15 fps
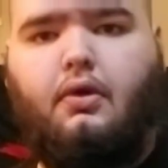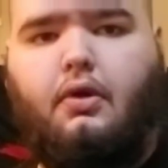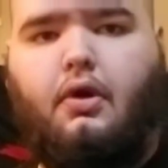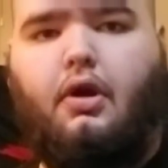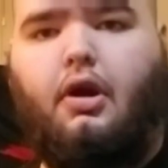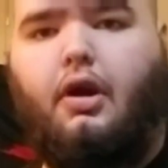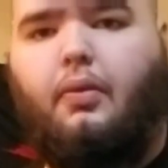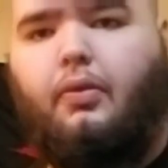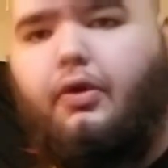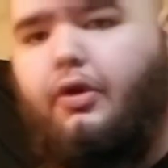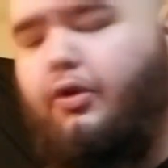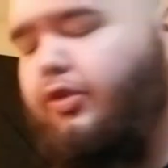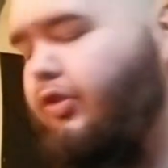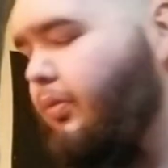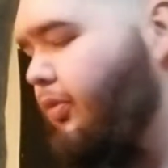Alright, well
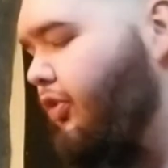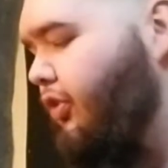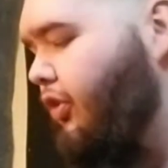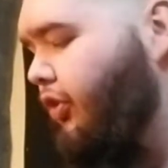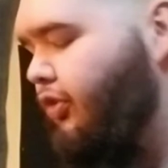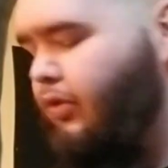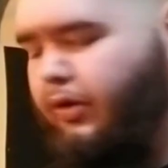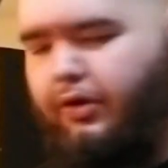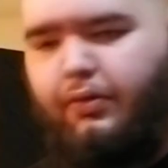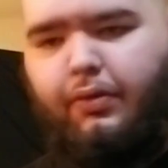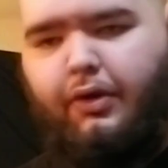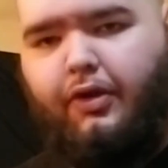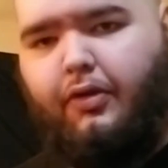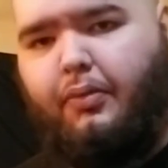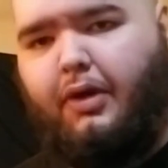here's some distorted
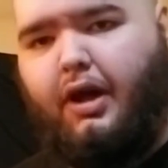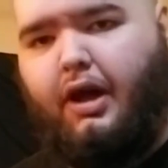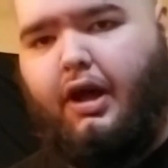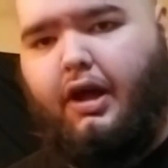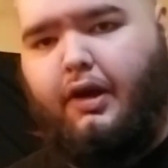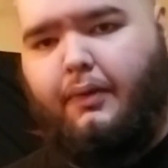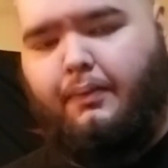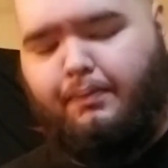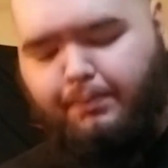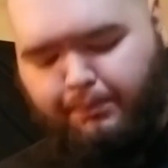rhythm on